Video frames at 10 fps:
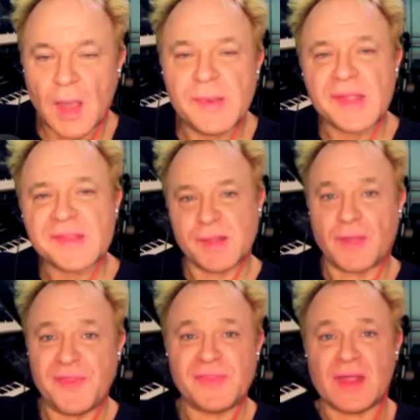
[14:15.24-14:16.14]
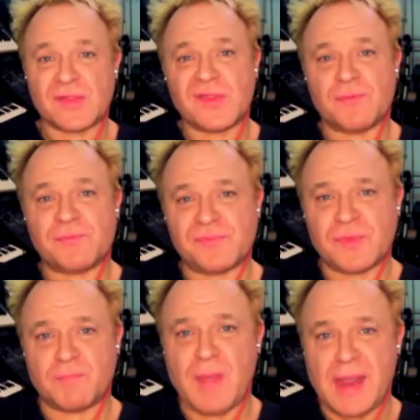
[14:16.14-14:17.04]
mean, I think that's the
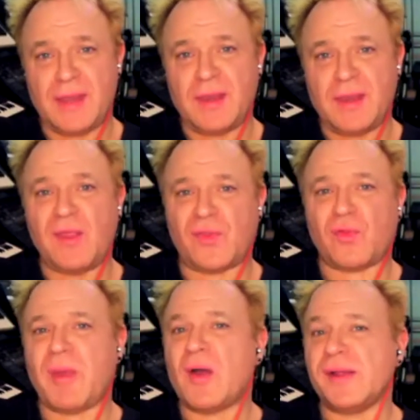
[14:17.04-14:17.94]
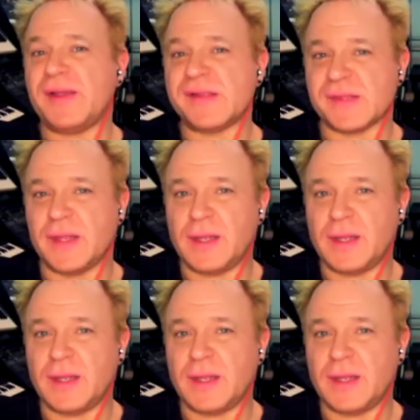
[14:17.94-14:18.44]
main ethos behind it, isn't it?